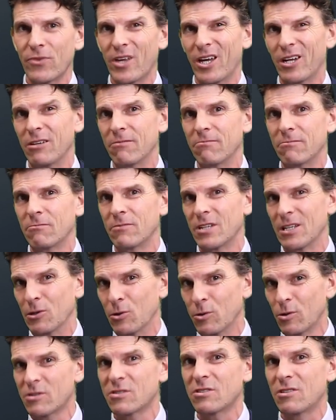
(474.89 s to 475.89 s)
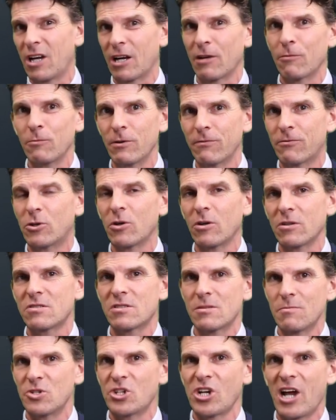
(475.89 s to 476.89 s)
And it looks like we've got
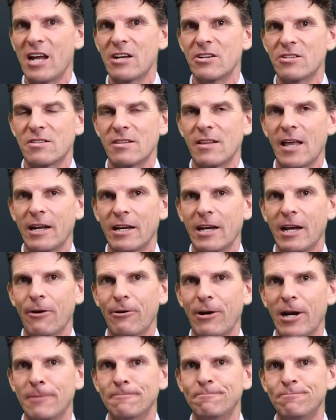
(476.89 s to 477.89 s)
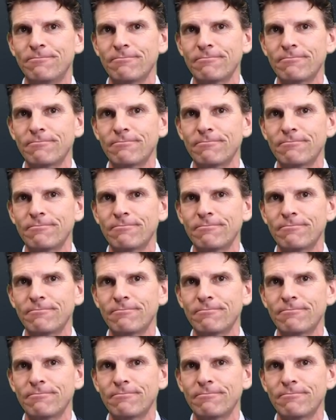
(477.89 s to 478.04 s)
some changes in that area.